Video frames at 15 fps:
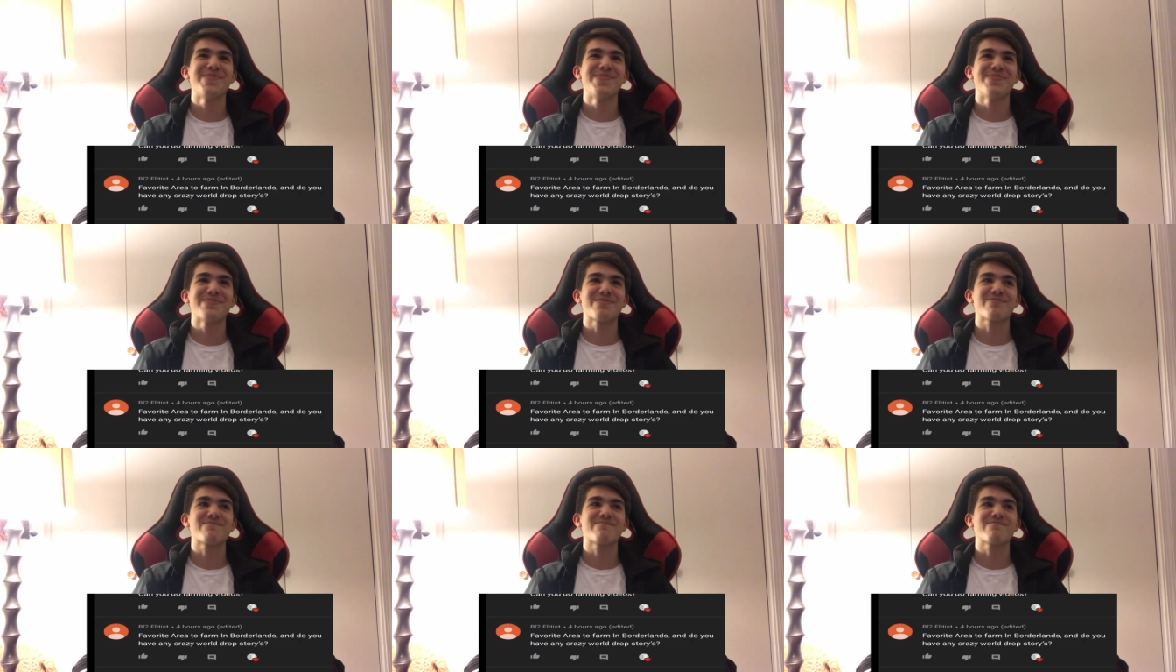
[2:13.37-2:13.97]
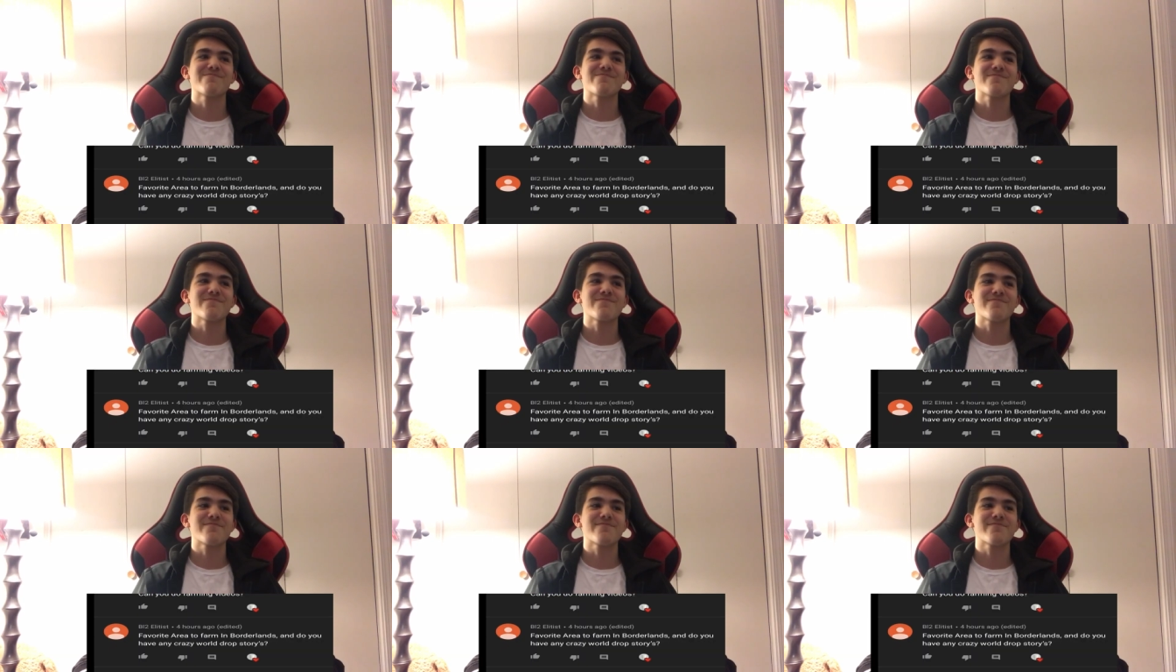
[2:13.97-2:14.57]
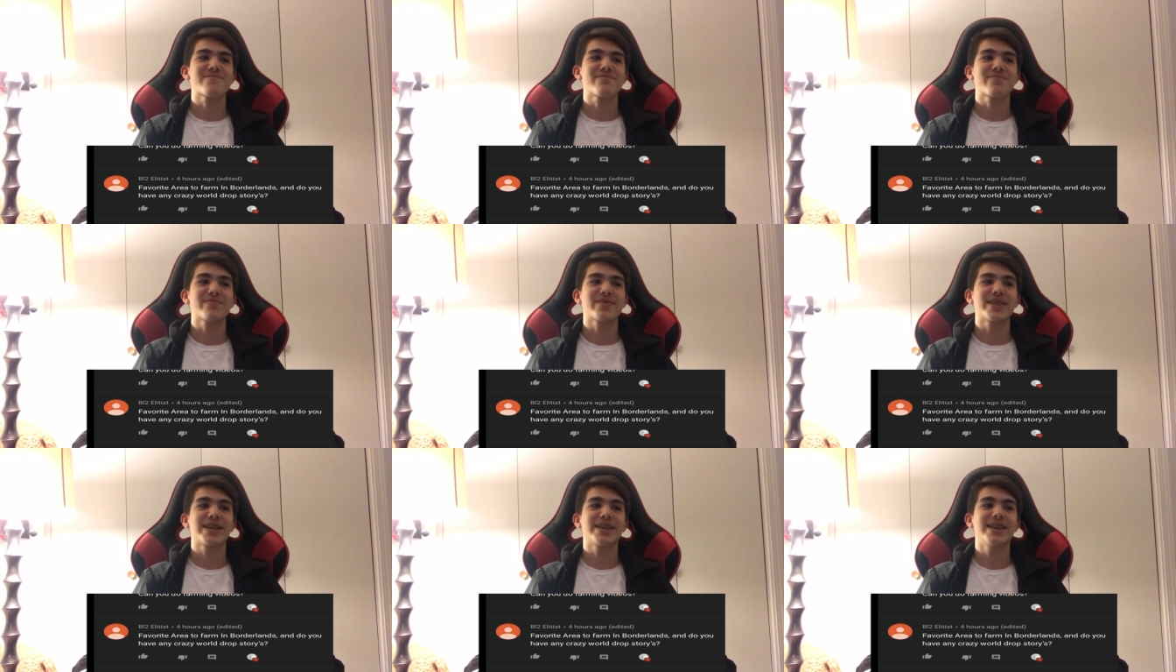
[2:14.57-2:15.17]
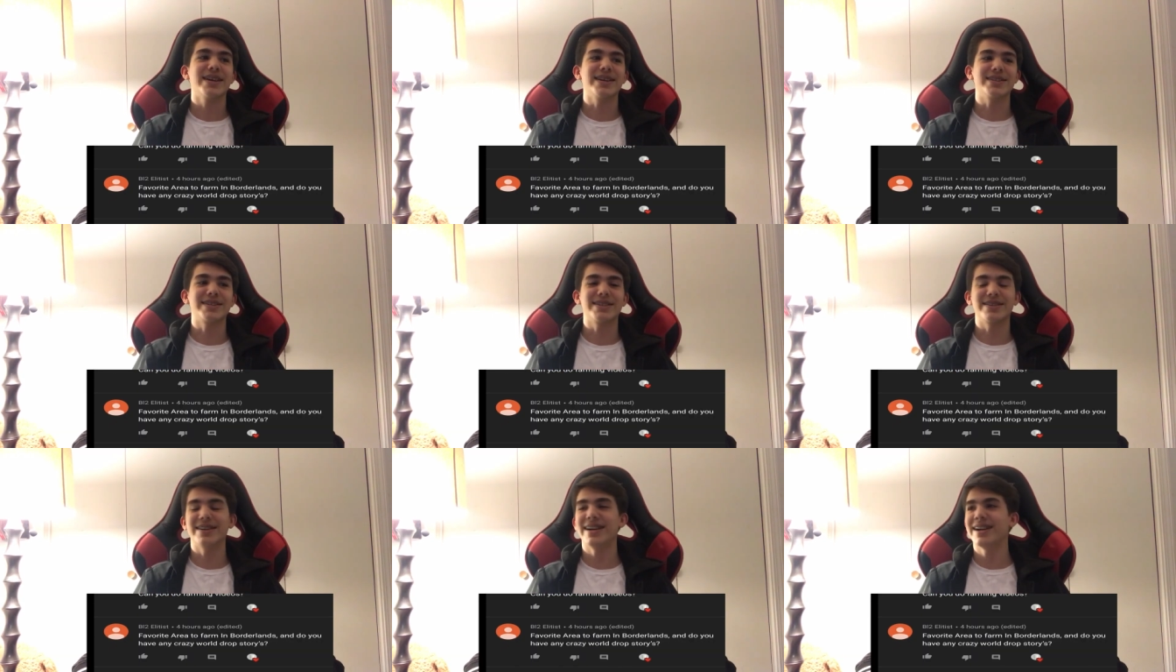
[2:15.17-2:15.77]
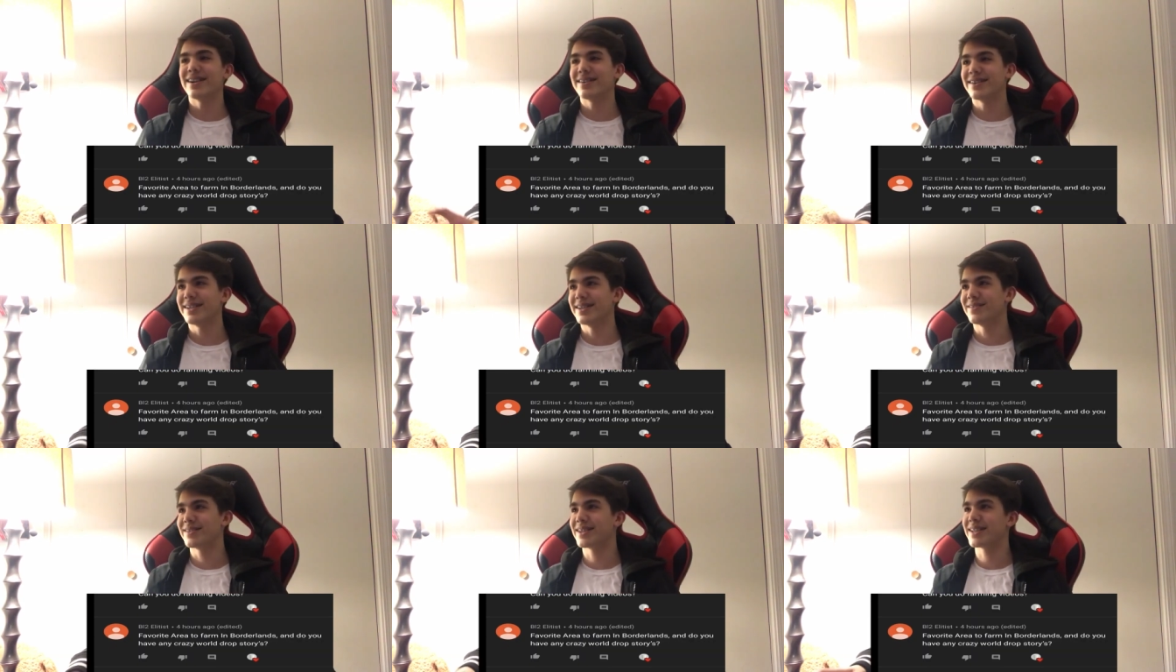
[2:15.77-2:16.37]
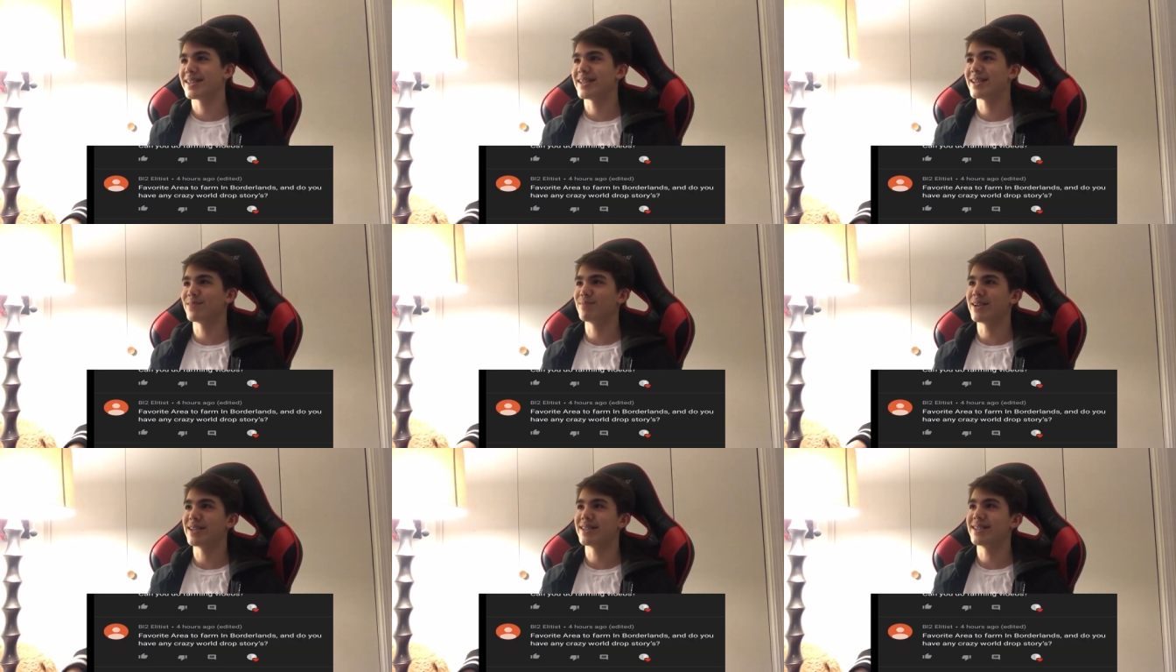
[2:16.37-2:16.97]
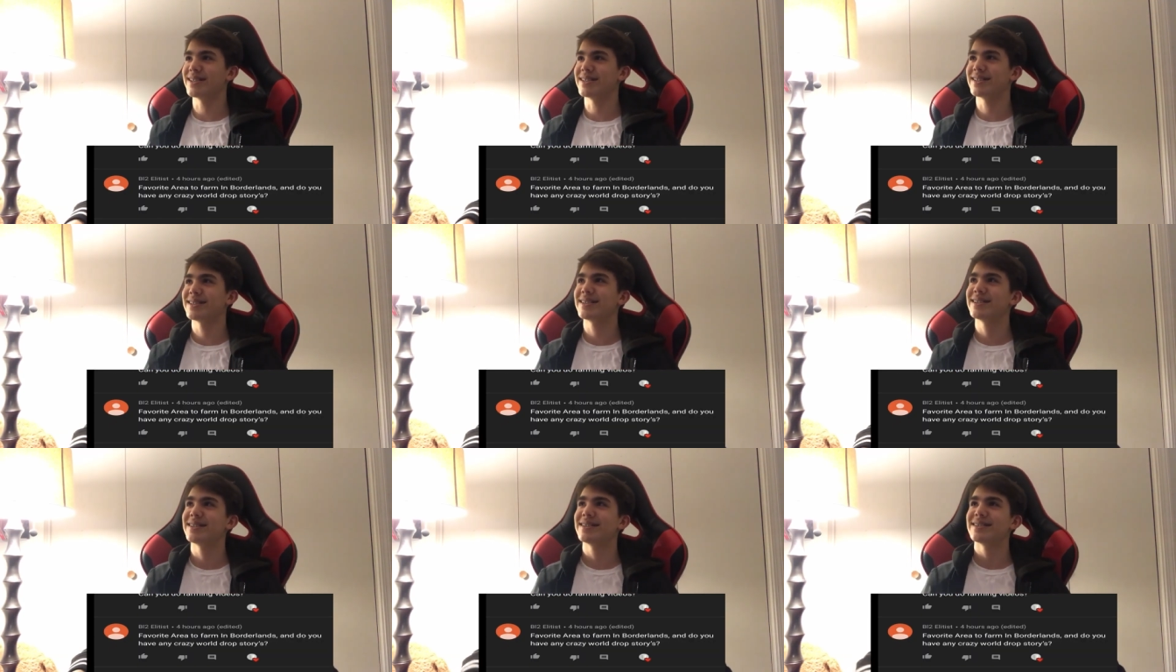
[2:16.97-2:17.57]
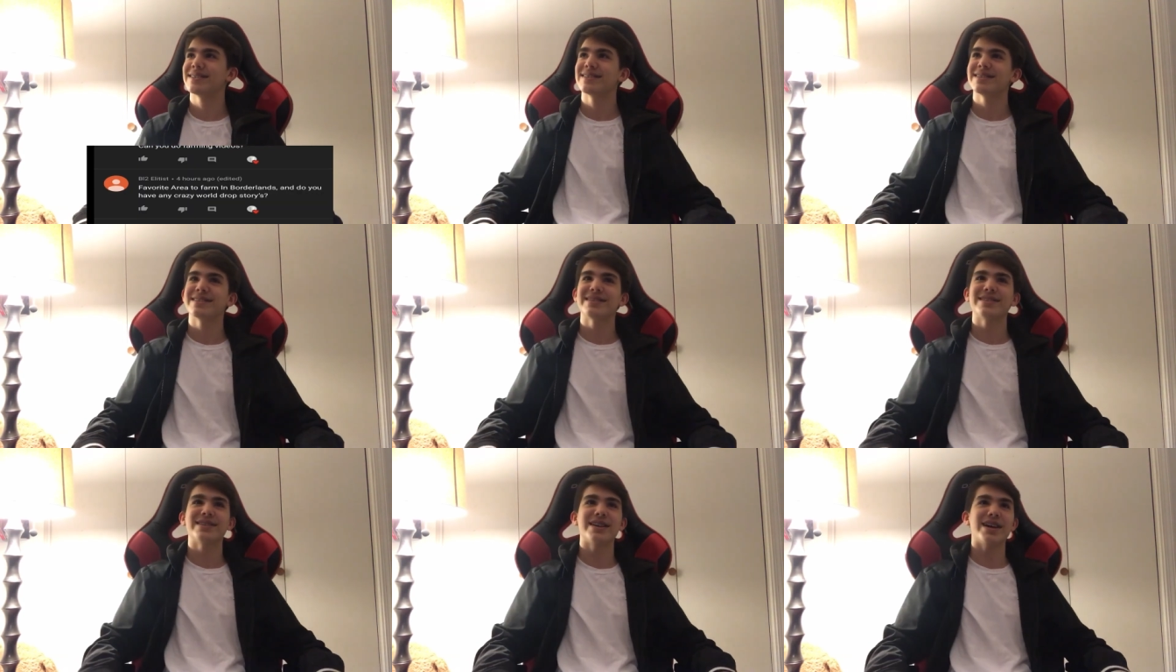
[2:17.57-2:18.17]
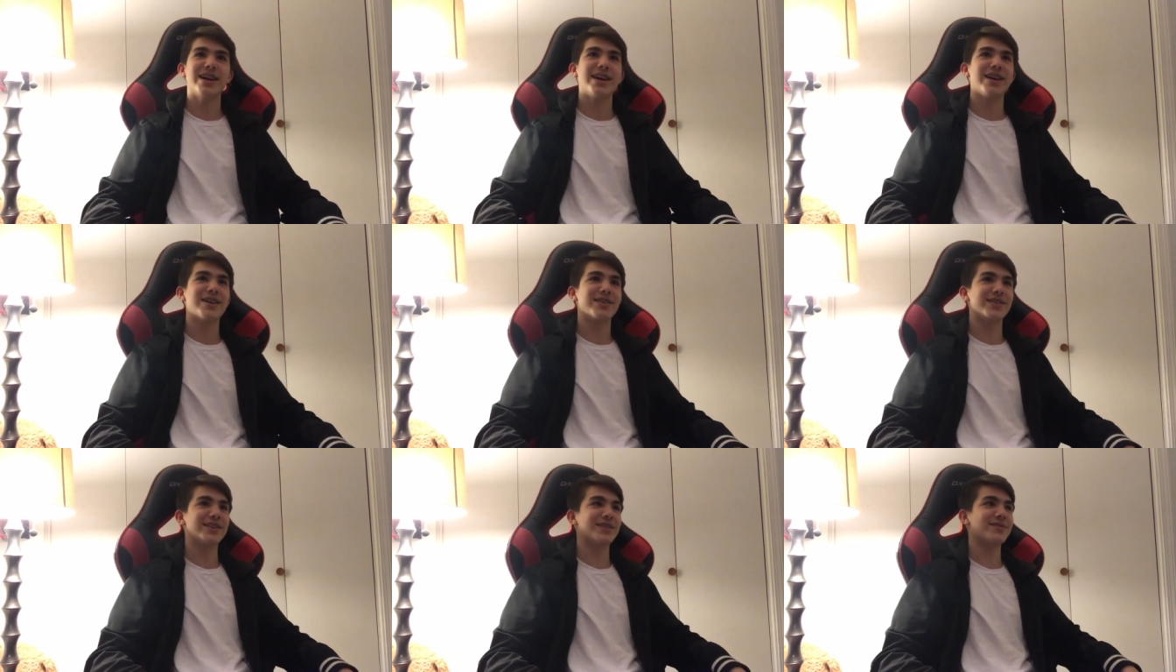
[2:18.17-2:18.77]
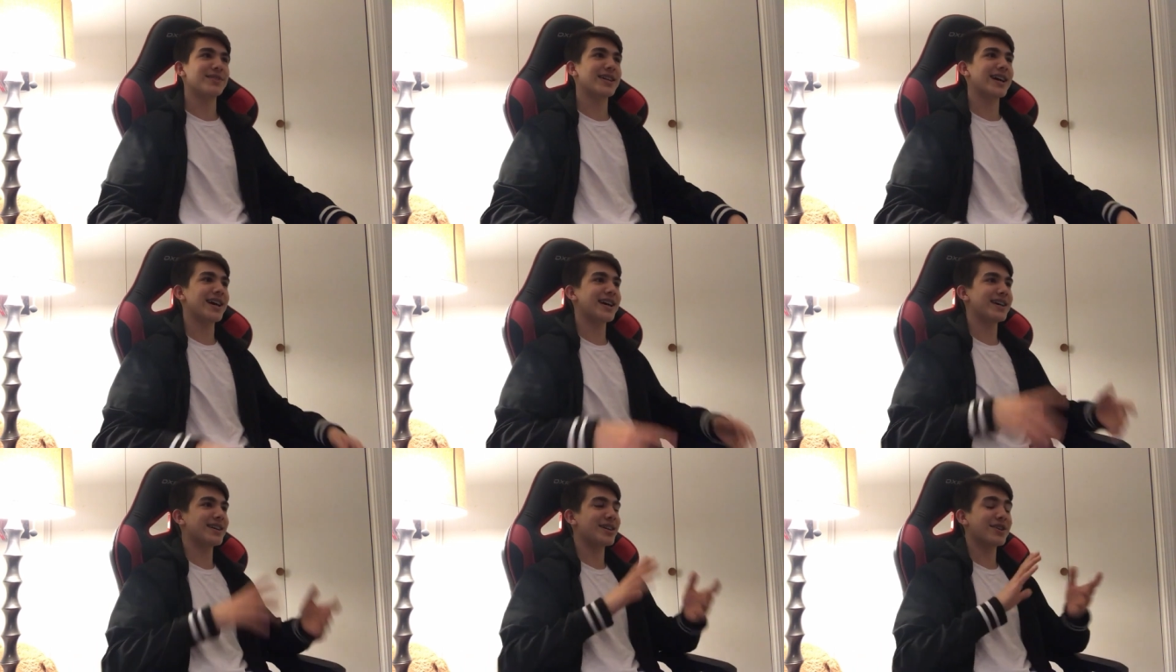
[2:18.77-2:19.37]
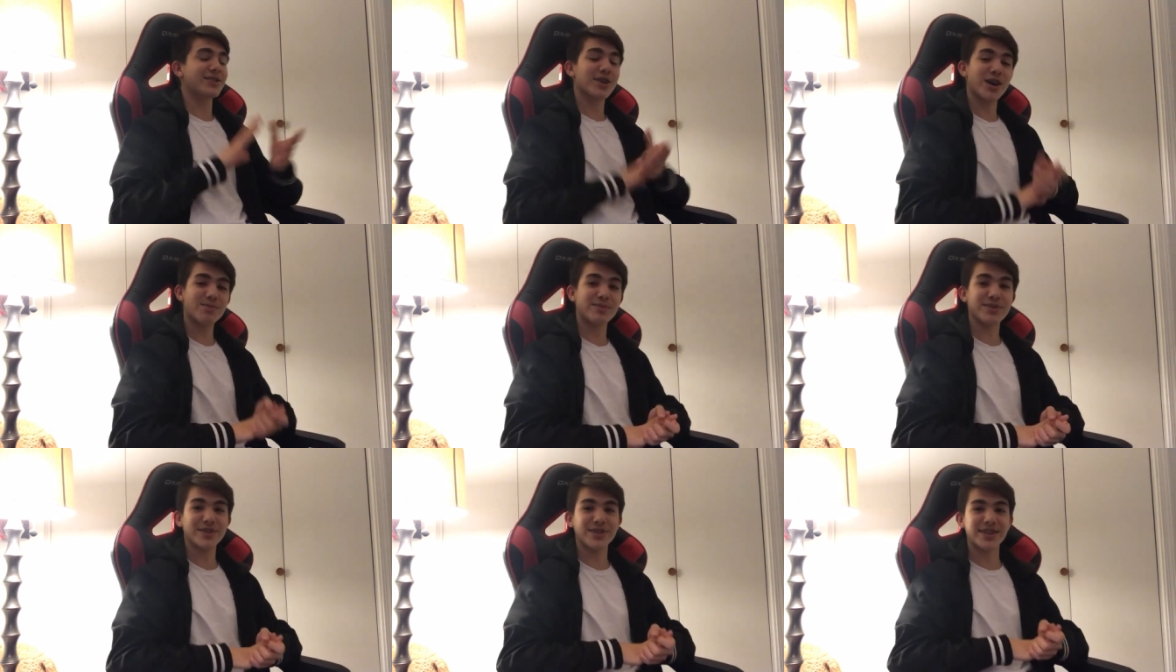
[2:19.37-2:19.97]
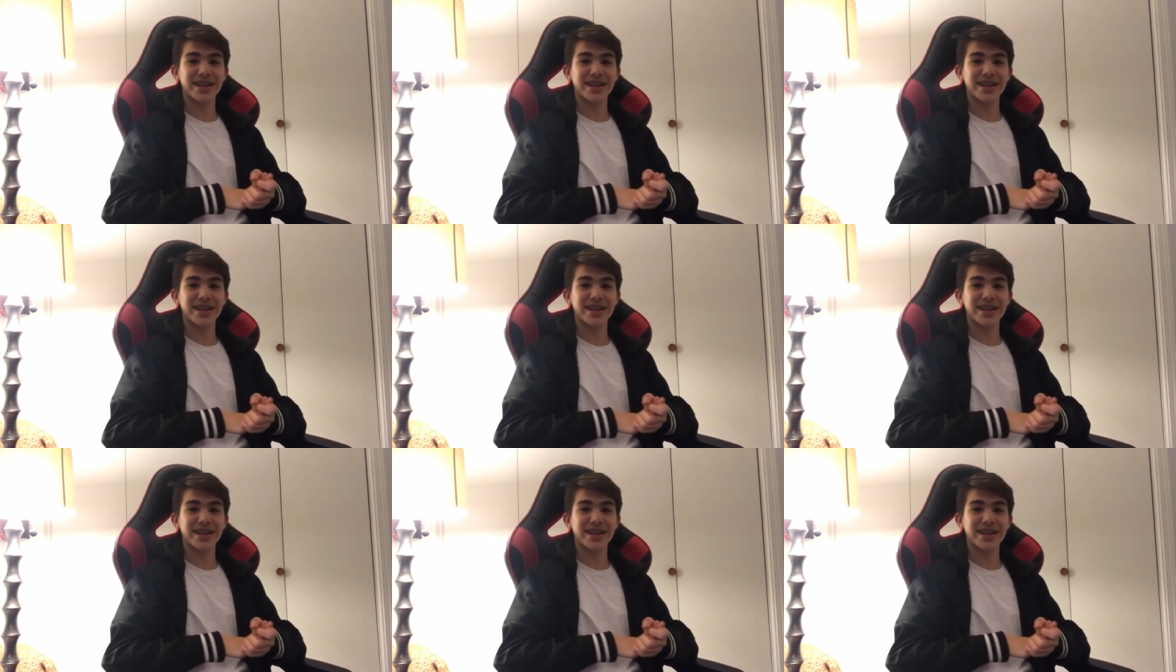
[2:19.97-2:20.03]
to farm in Borderlands. Okay, so area, we gotta think about this. Area, we got a couple of